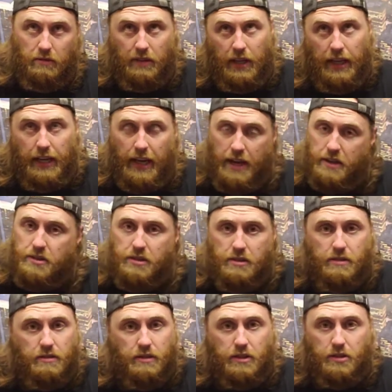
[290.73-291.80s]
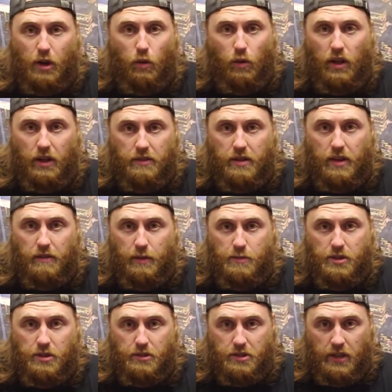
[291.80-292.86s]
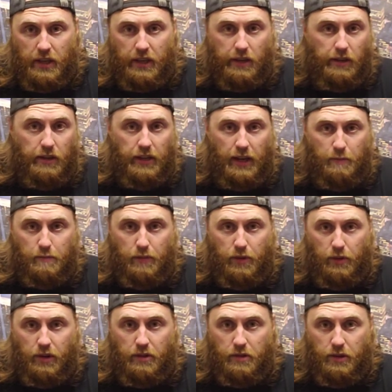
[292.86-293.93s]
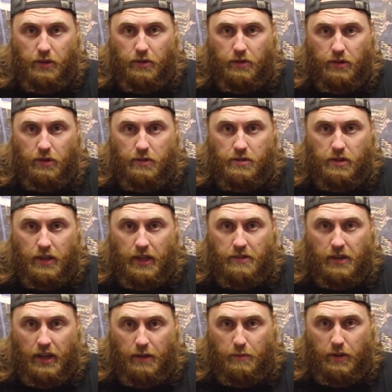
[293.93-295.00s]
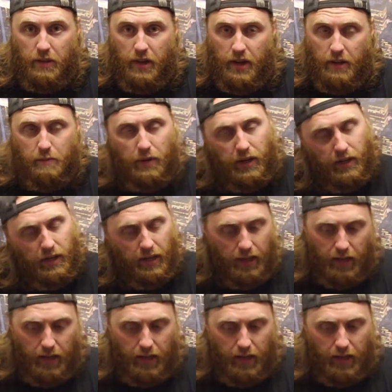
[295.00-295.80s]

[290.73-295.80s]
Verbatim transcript: I guess it's all relative. I'm still single and I'm 32 years old, so that's kind of pathetic, but